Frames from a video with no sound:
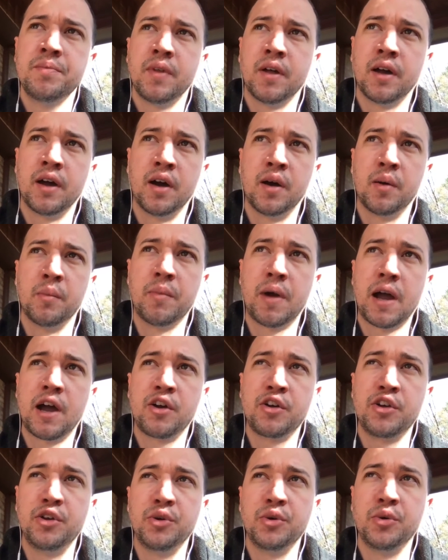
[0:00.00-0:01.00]
how
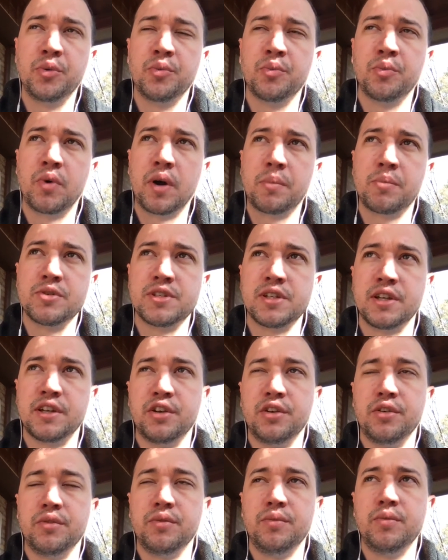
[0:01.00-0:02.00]
you represent
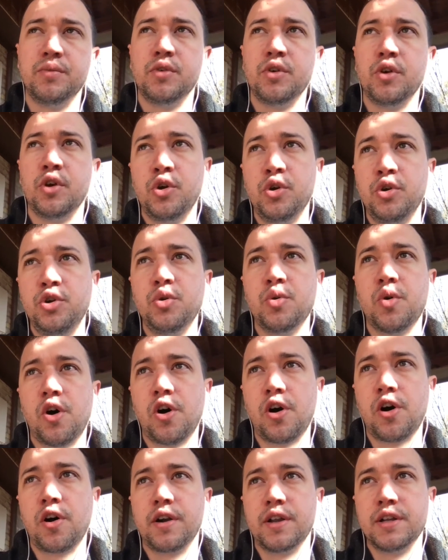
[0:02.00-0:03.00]
who you
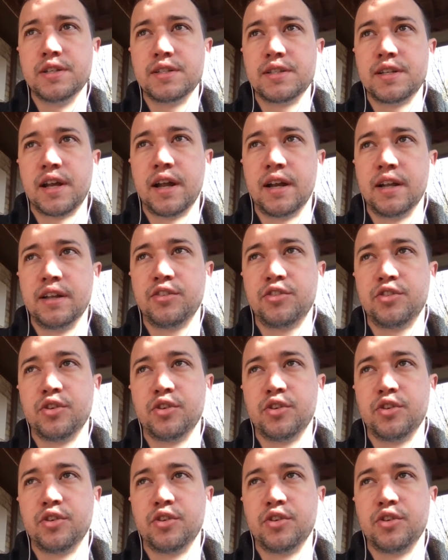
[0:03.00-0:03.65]
are in status.